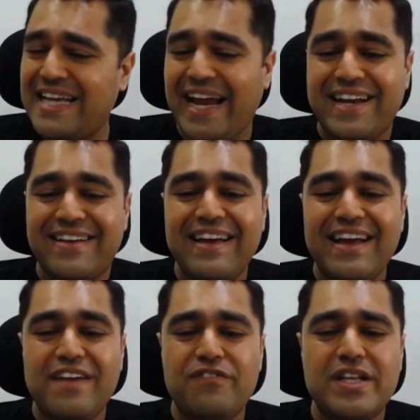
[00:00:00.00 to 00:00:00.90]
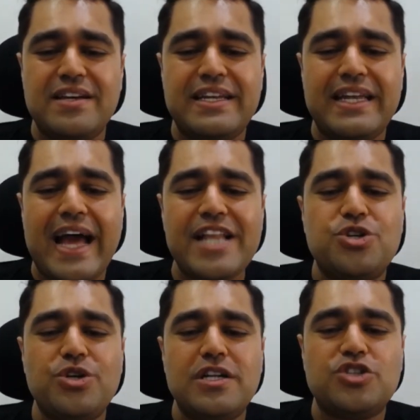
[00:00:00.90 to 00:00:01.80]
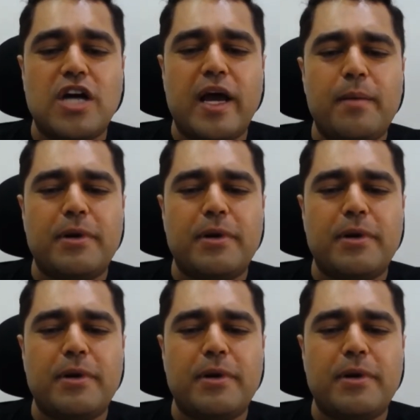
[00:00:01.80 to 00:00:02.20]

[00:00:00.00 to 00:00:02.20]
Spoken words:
head with a natural sigh.